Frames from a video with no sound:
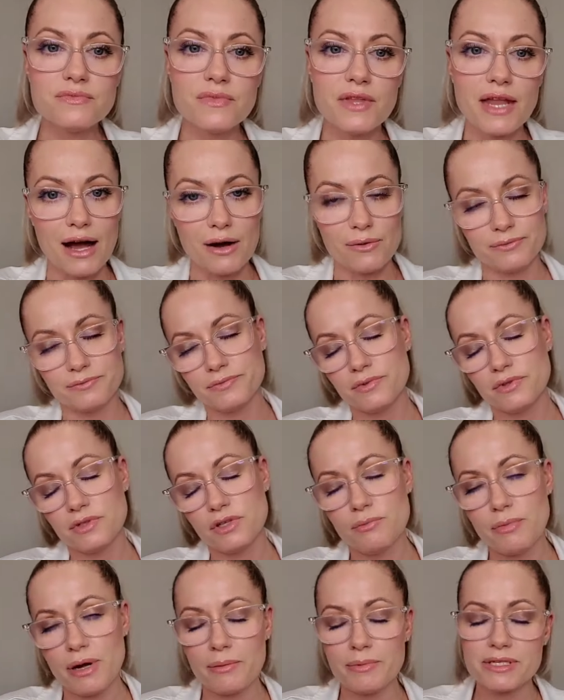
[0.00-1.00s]
Now,
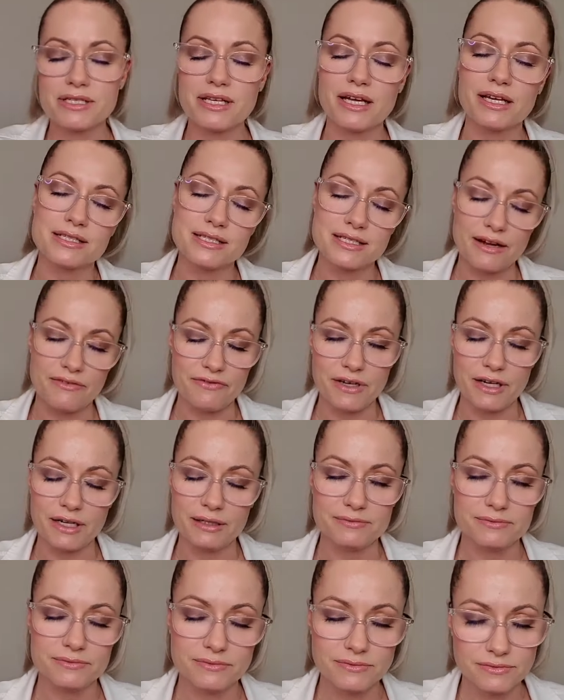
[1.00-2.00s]
you might be saying, Stephanie,
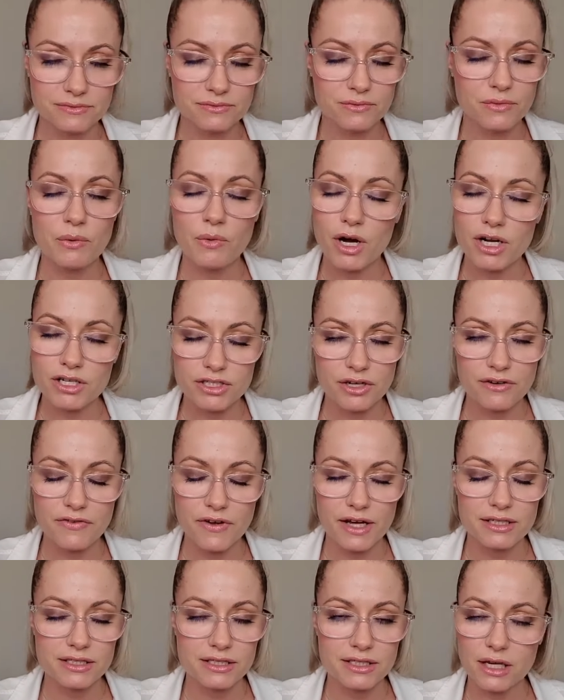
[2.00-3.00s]
we wash our
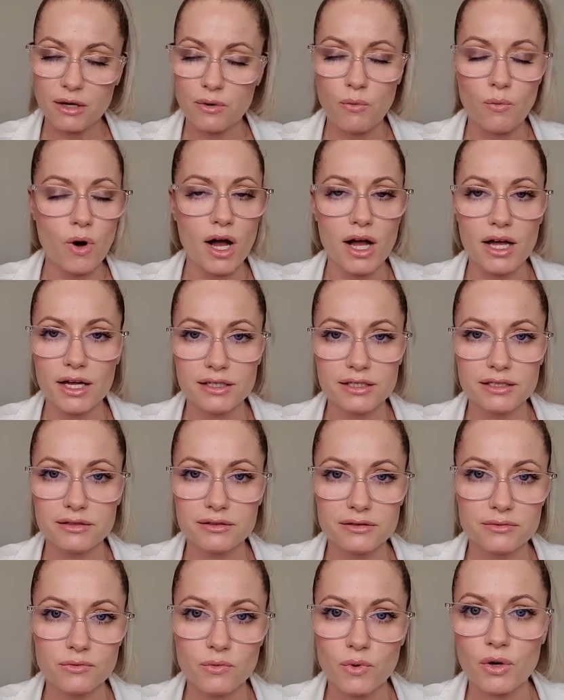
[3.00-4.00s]
face. Like, what
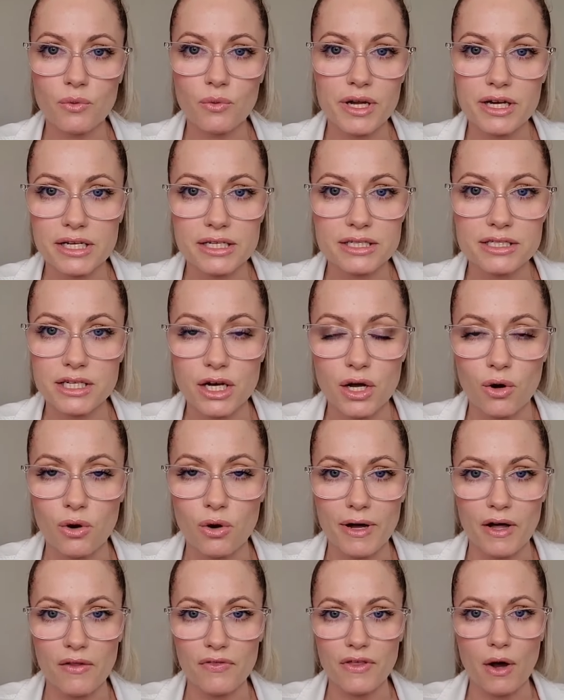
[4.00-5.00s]
what do we need to know
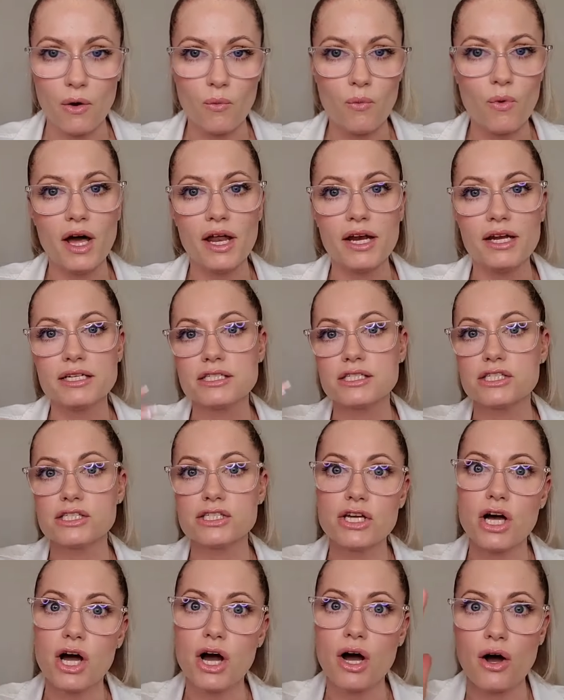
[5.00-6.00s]
about that? What is
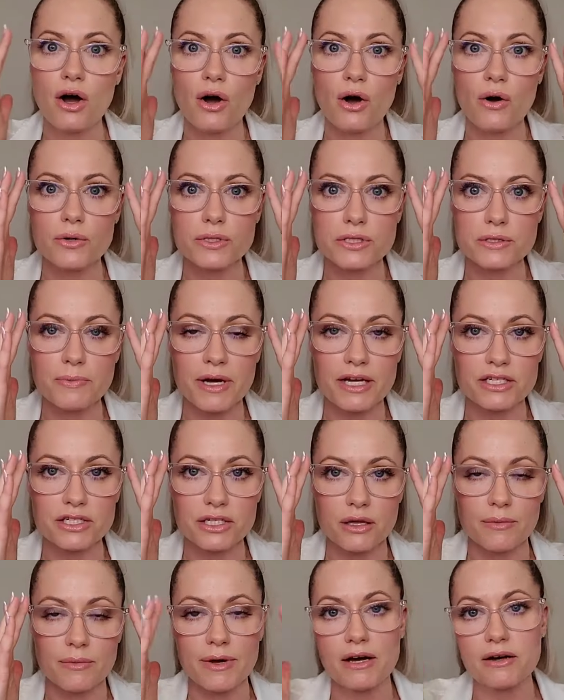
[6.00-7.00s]
so
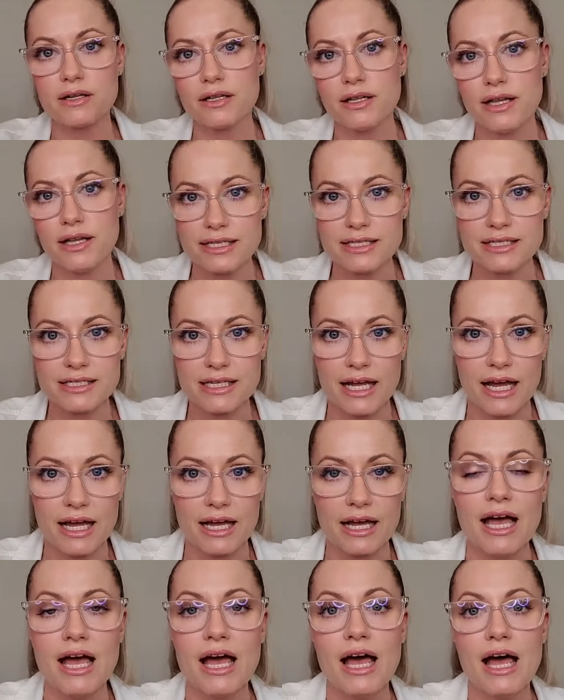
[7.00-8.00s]
special about
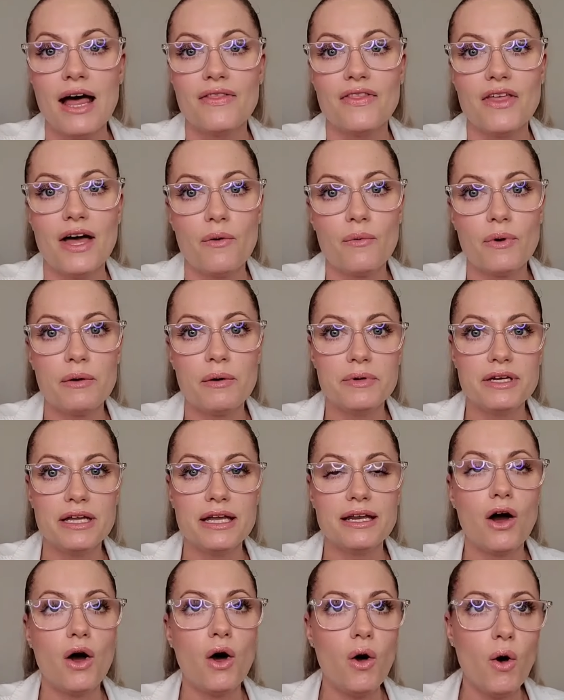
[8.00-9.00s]
cleansing that we would
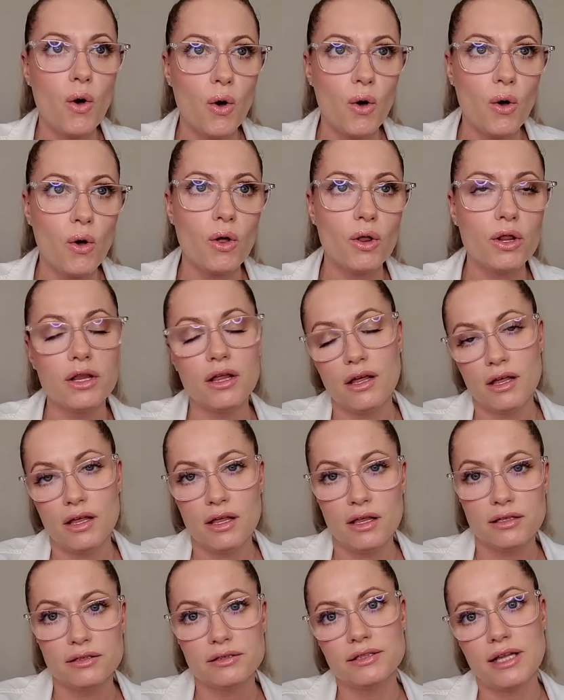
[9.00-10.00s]
need a whole
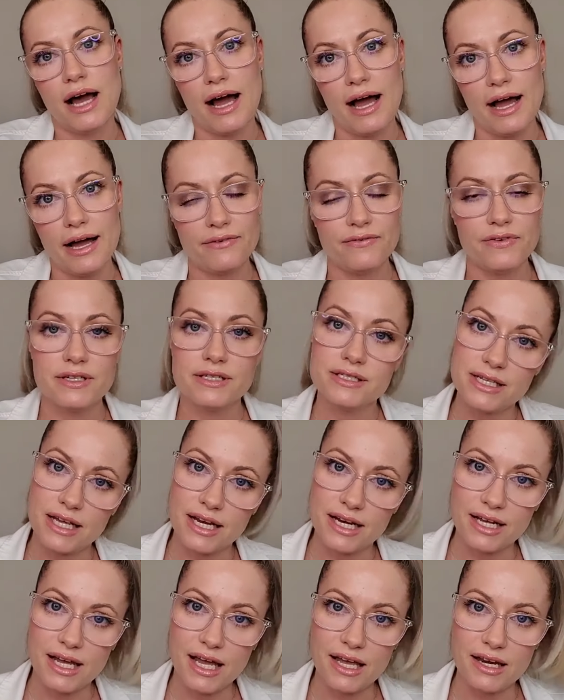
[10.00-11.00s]
live
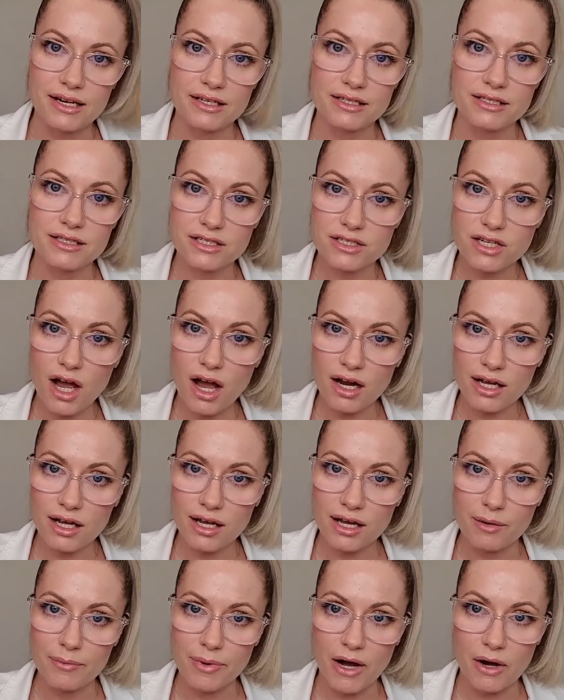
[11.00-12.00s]
dedicated to
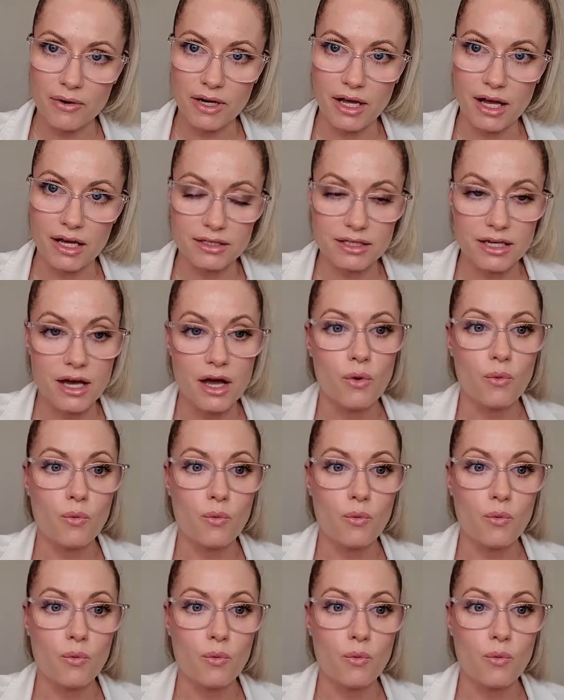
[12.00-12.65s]
talking about it.